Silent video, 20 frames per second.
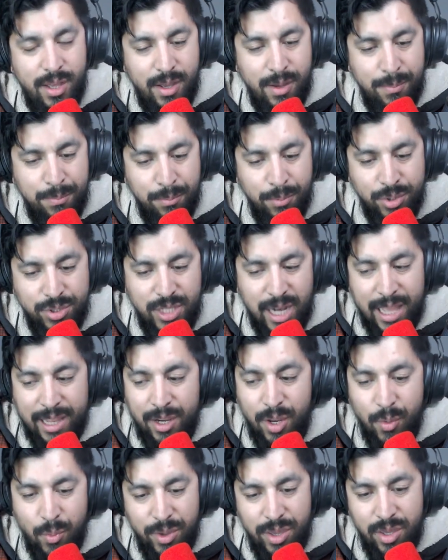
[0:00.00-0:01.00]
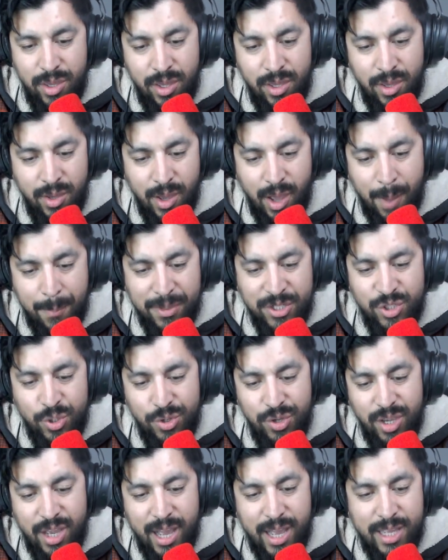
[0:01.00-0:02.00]
most likely I'm gonna show
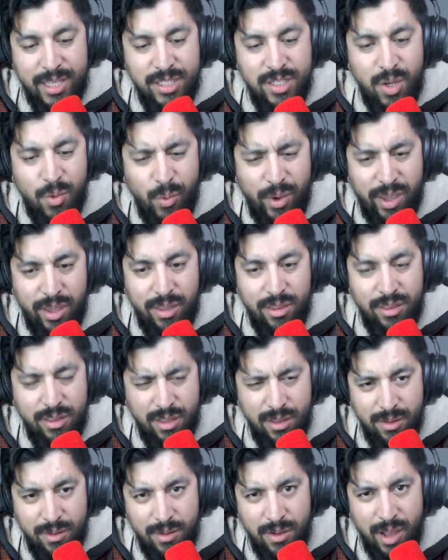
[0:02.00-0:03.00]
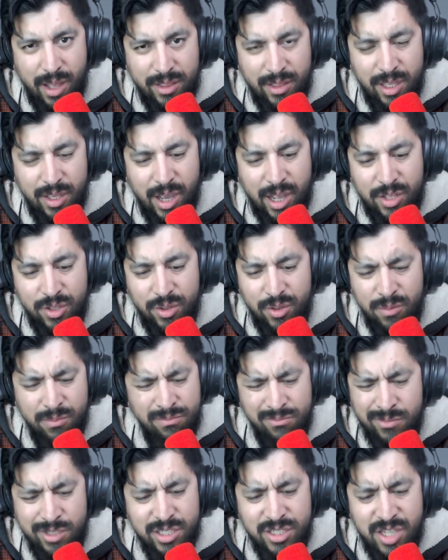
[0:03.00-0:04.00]
you guys with, I think I'll
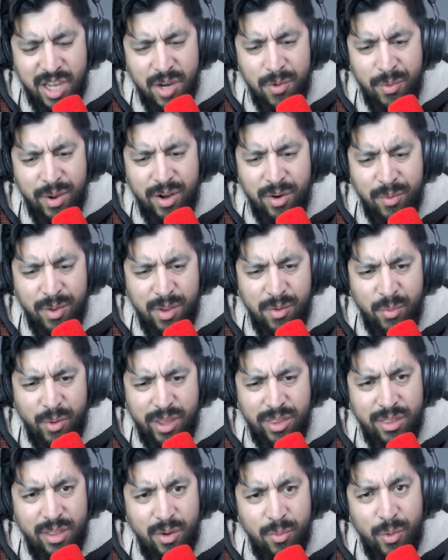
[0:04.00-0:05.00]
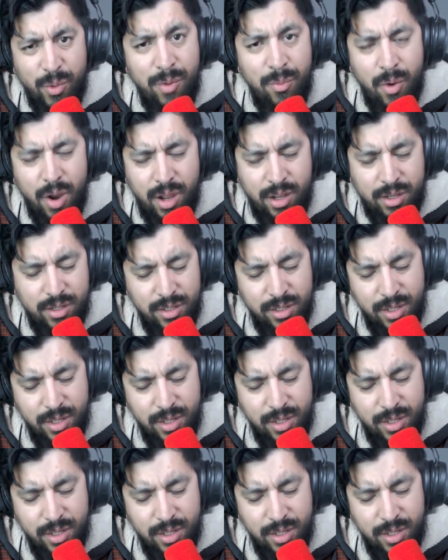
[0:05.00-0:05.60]
just get rid of it with Red Rock,